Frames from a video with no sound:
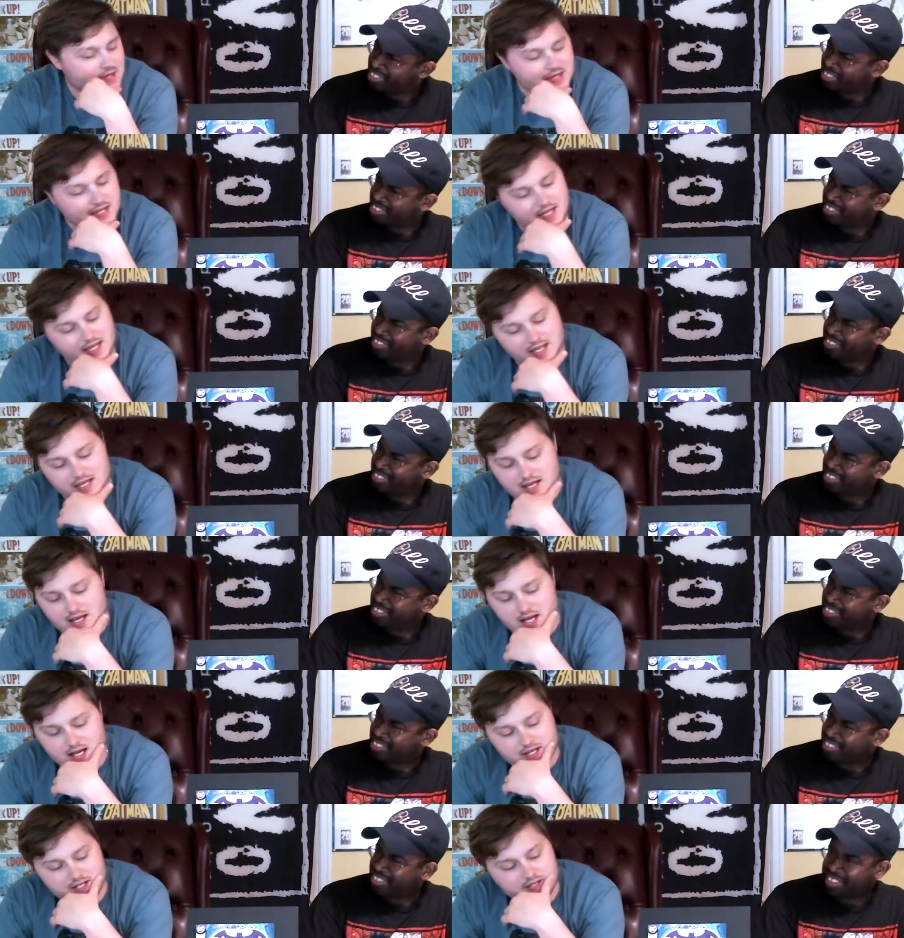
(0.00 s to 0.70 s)
Speaker 1: Yeah,
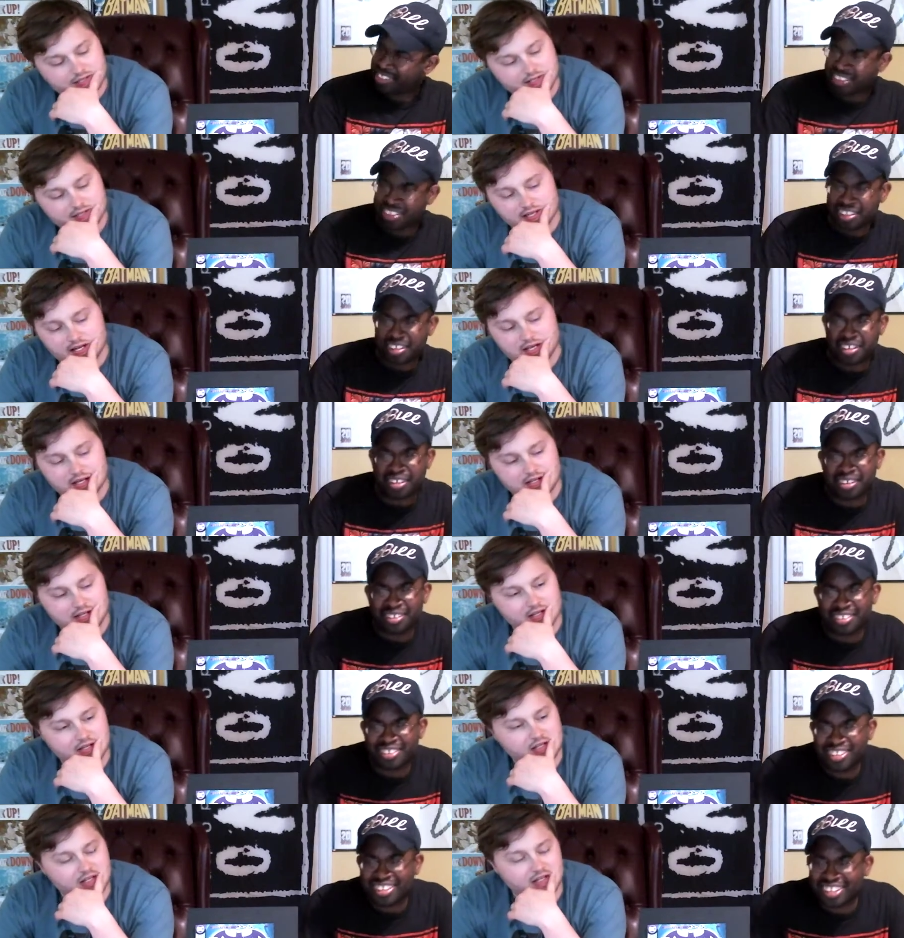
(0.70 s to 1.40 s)
yeah, I just I
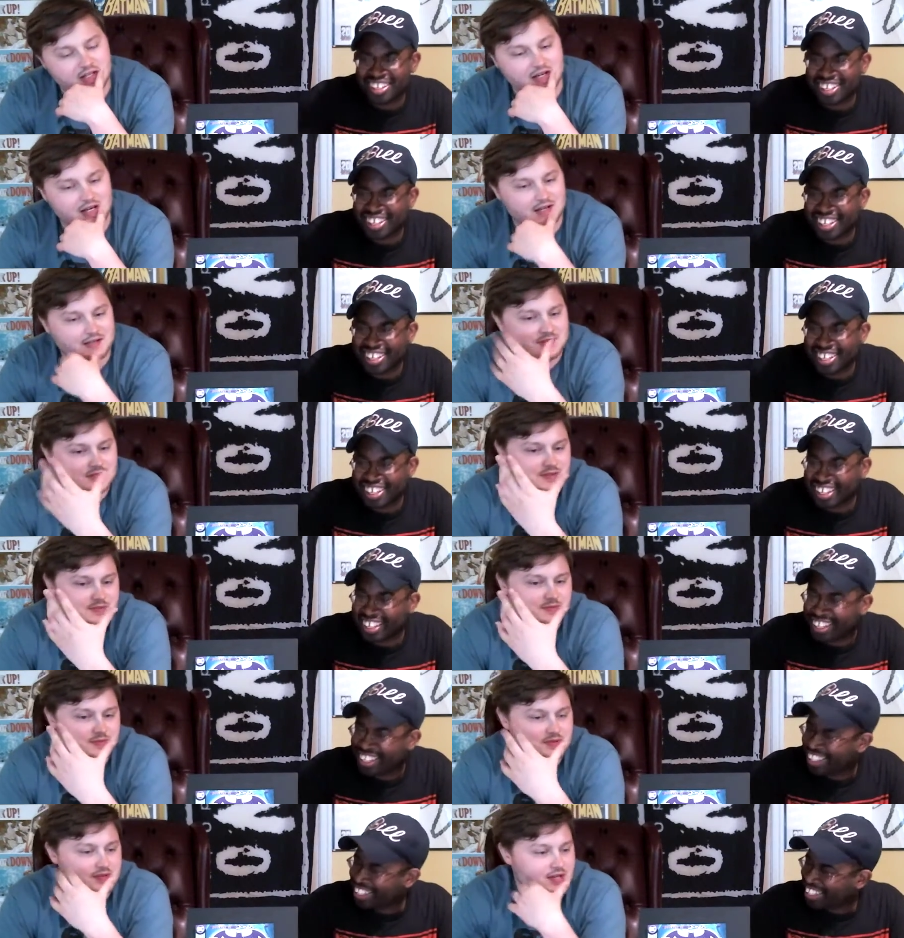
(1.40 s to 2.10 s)
can I
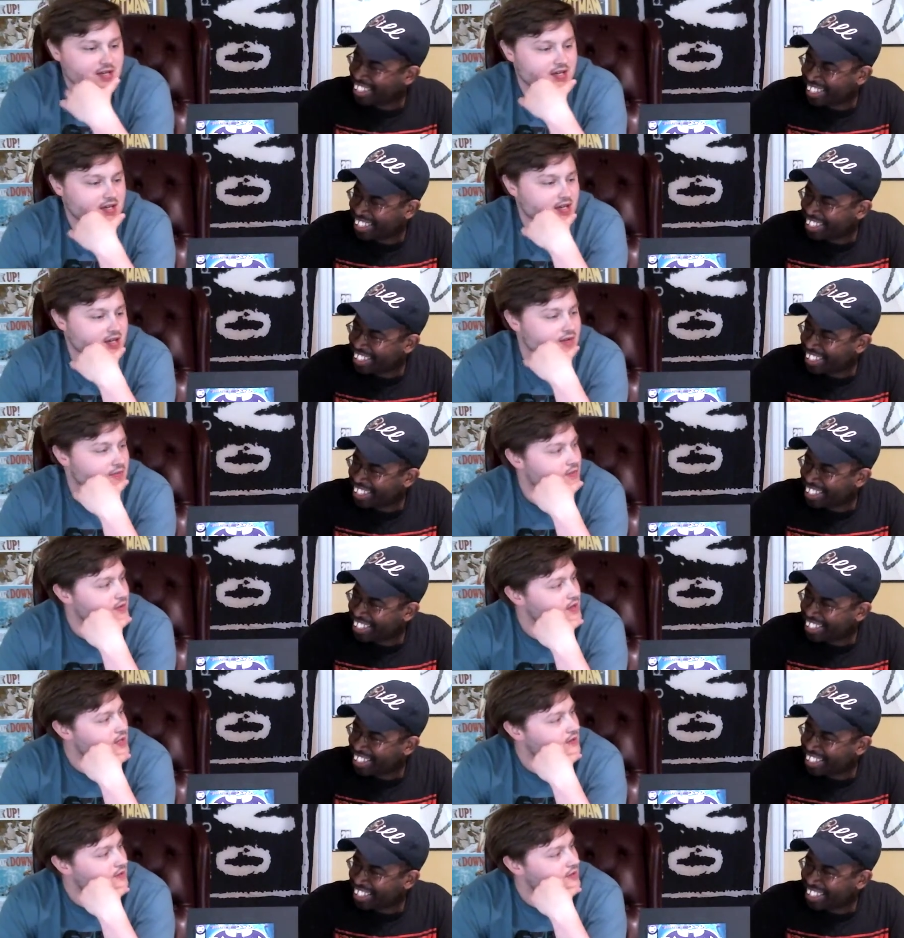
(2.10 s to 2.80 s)
just was like, eh,
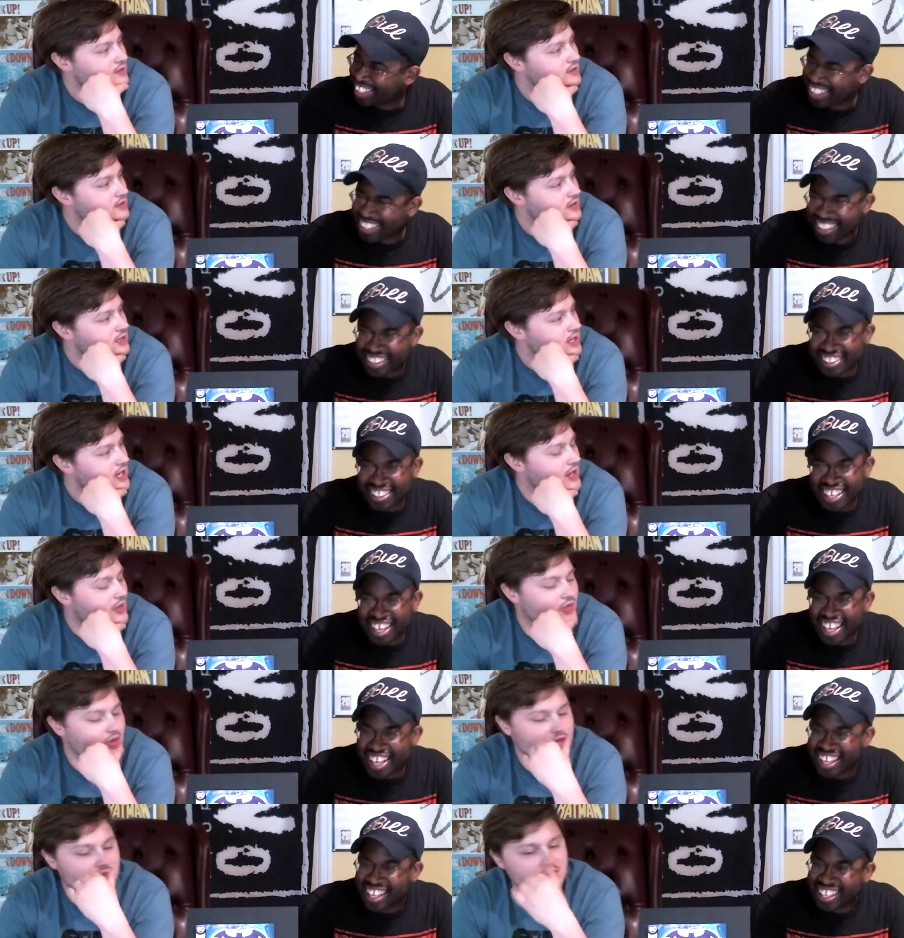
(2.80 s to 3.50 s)
whatever.
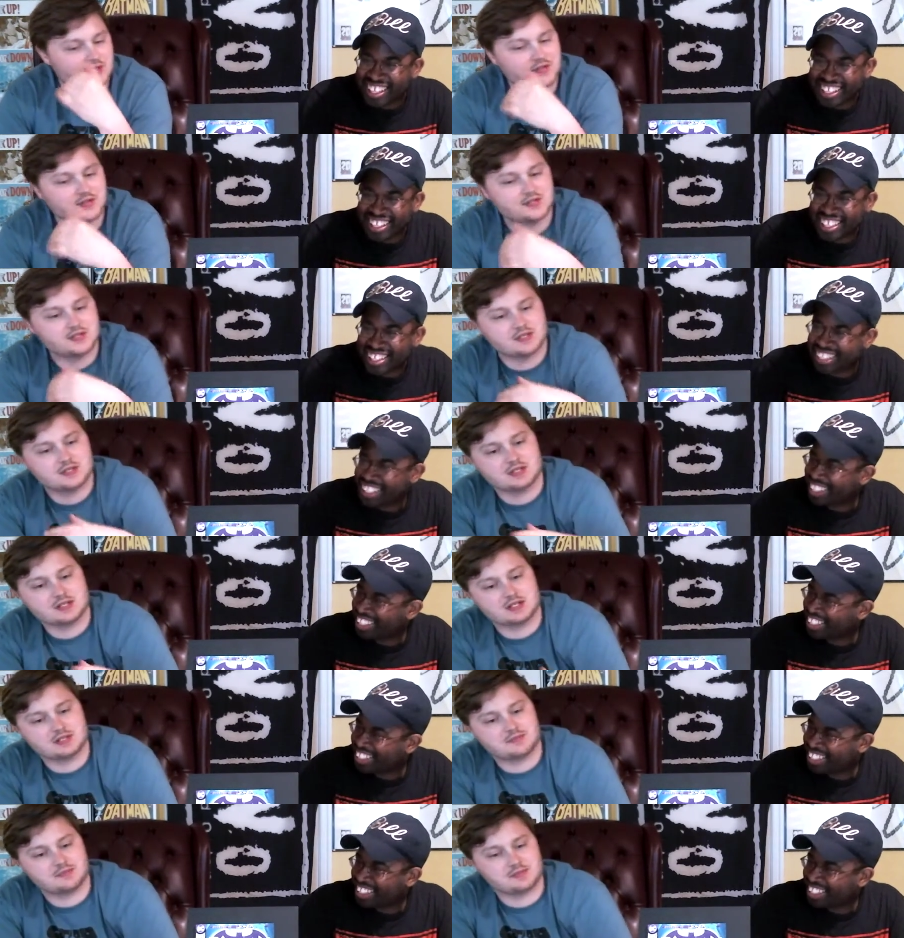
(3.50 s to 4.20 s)
I think there's
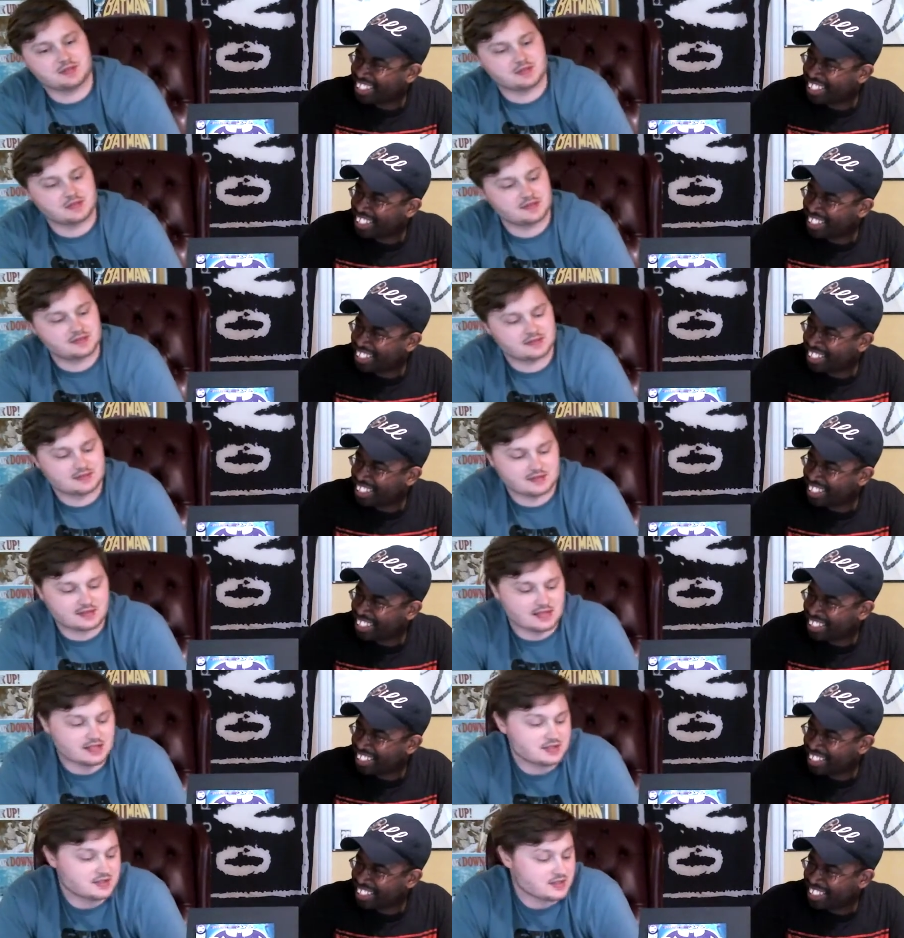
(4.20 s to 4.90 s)
just it's this
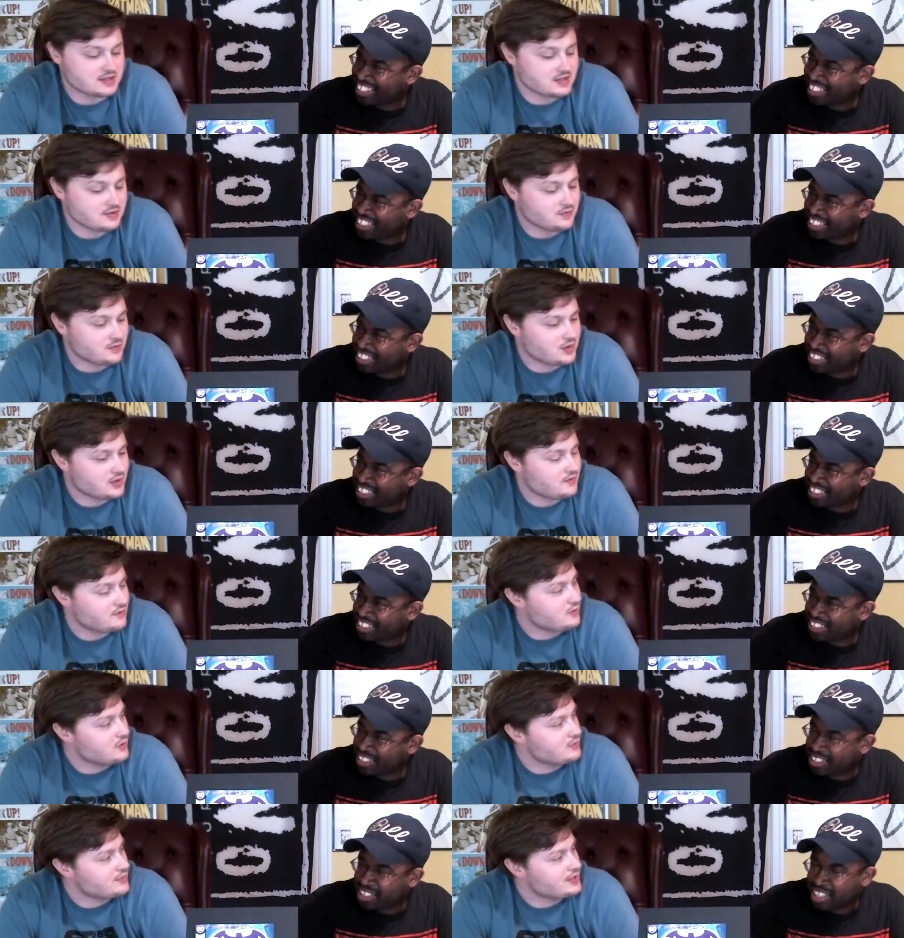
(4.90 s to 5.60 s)
it just didn't
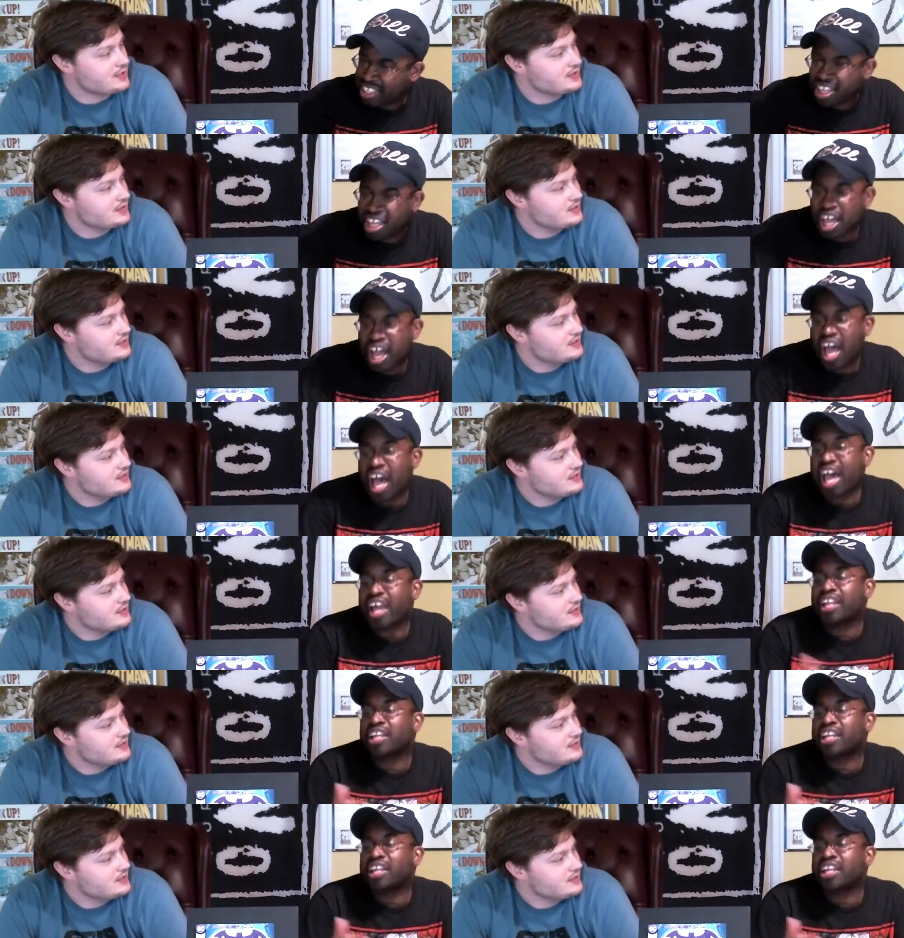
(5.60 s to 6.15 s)
work for me. I